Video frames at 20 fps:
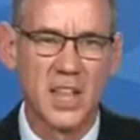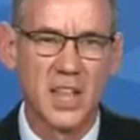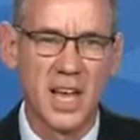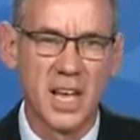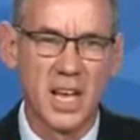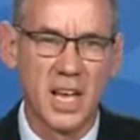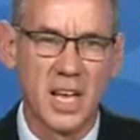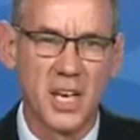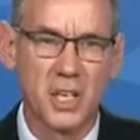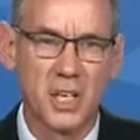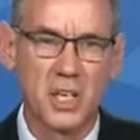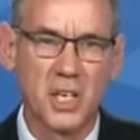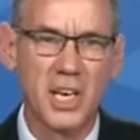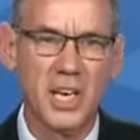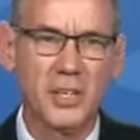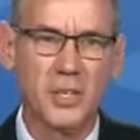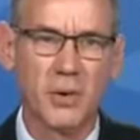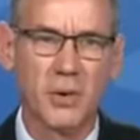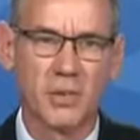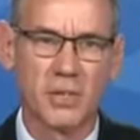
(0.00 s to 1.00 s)
That
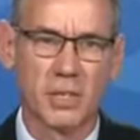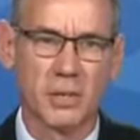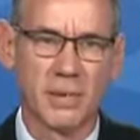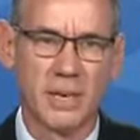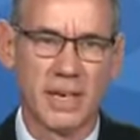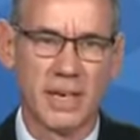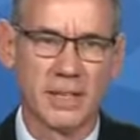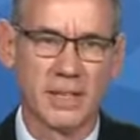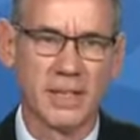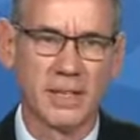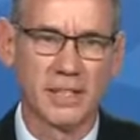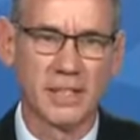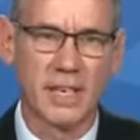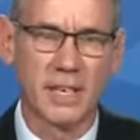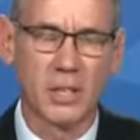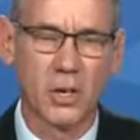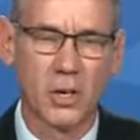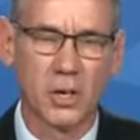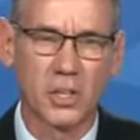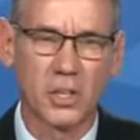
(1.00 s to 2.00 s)
she talked about. This
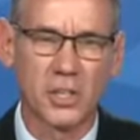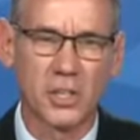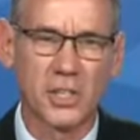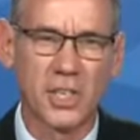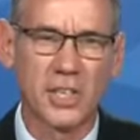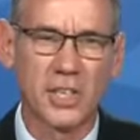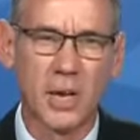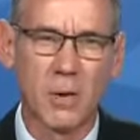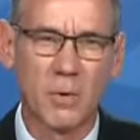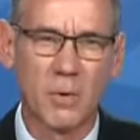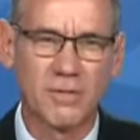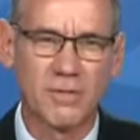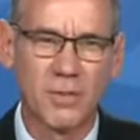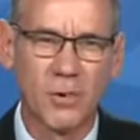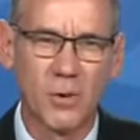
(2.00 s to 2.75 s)
psychologist said they were